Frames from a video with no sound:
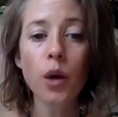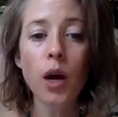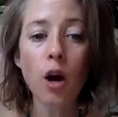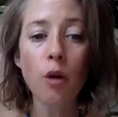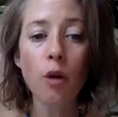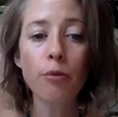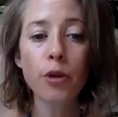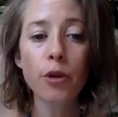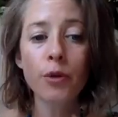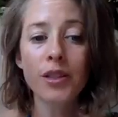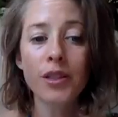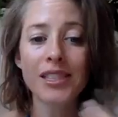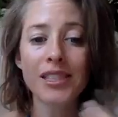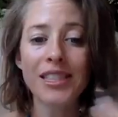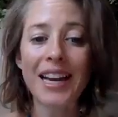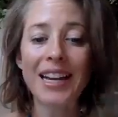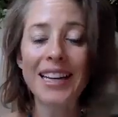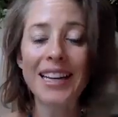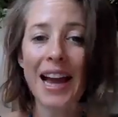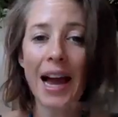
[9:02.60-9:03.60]
help you
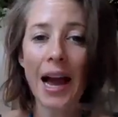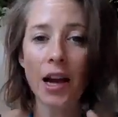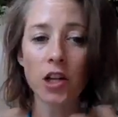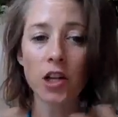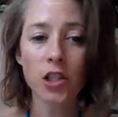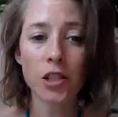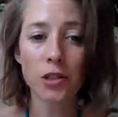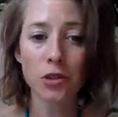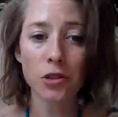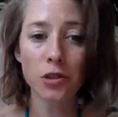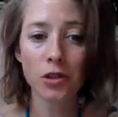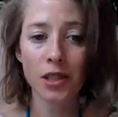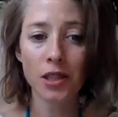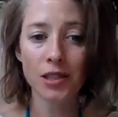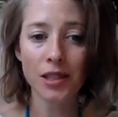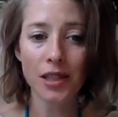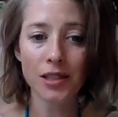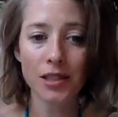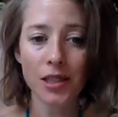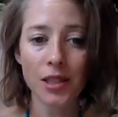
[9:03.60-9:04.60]
assign action to these
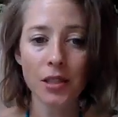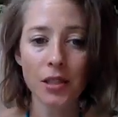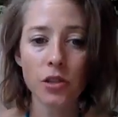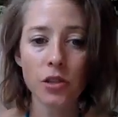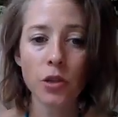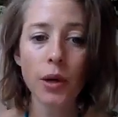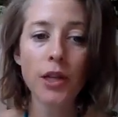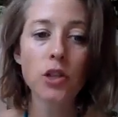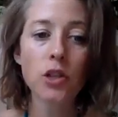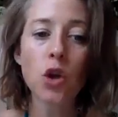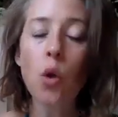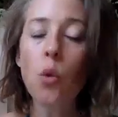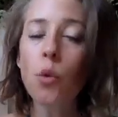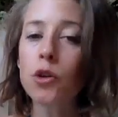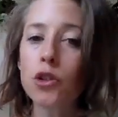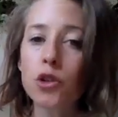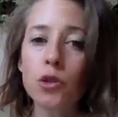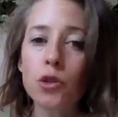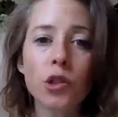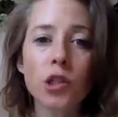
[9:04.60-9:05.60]
lessons. So I don't
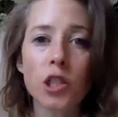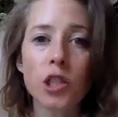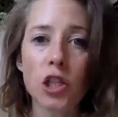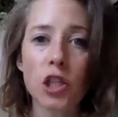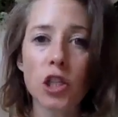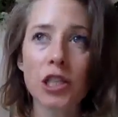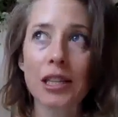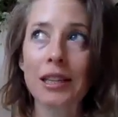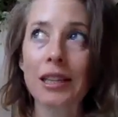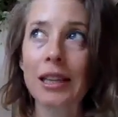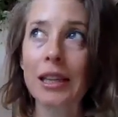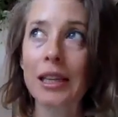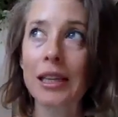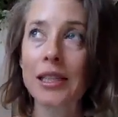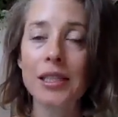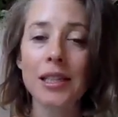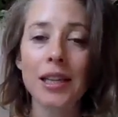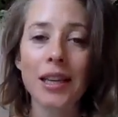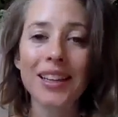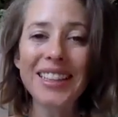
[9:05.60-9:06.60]
want you to just
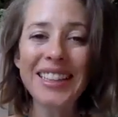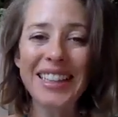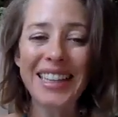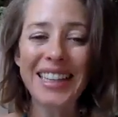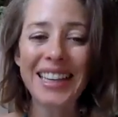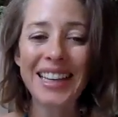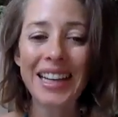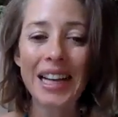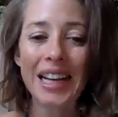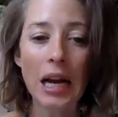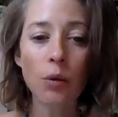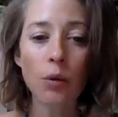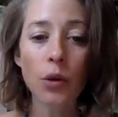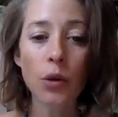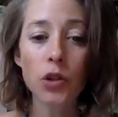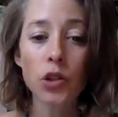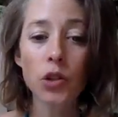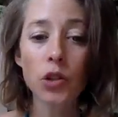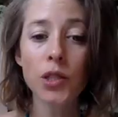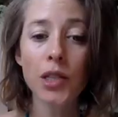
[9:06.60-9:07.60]
listen. I
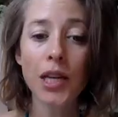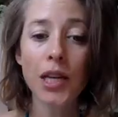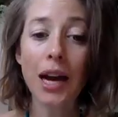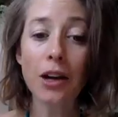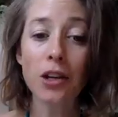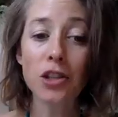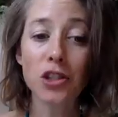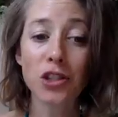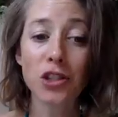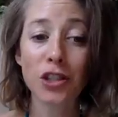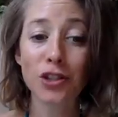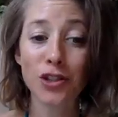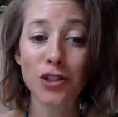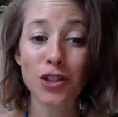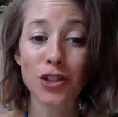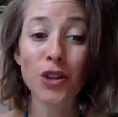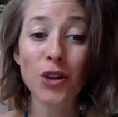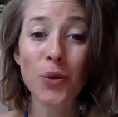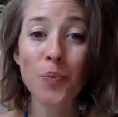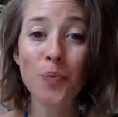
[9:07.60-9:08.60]
want you to actually
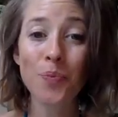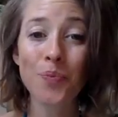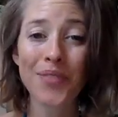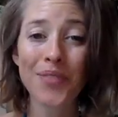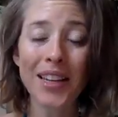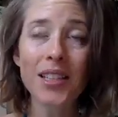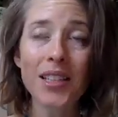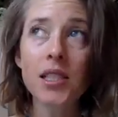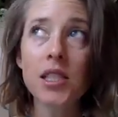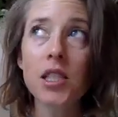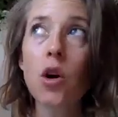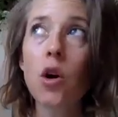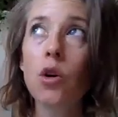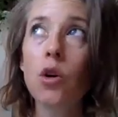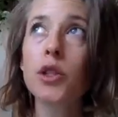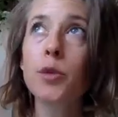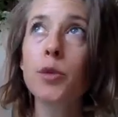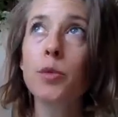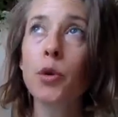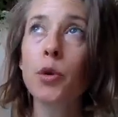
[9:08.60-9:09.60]
do. That is the
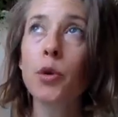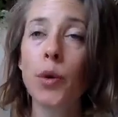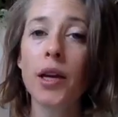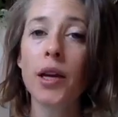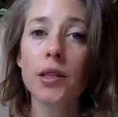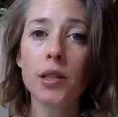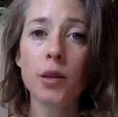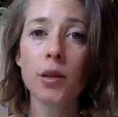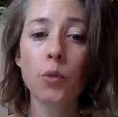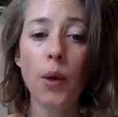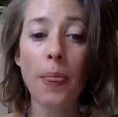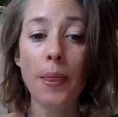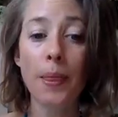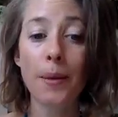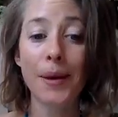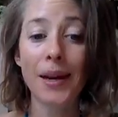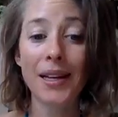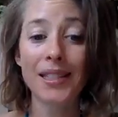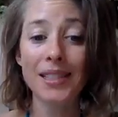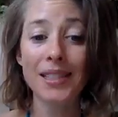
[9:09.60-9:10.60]
ultimate way to win the
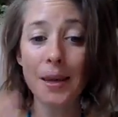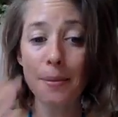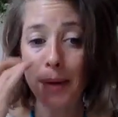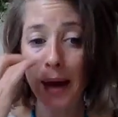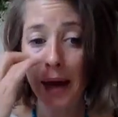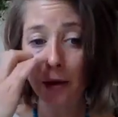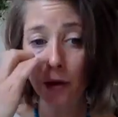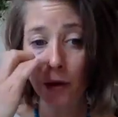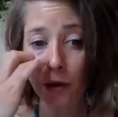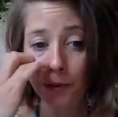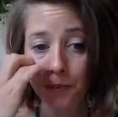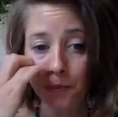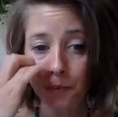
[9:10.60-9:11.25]
mindset battle.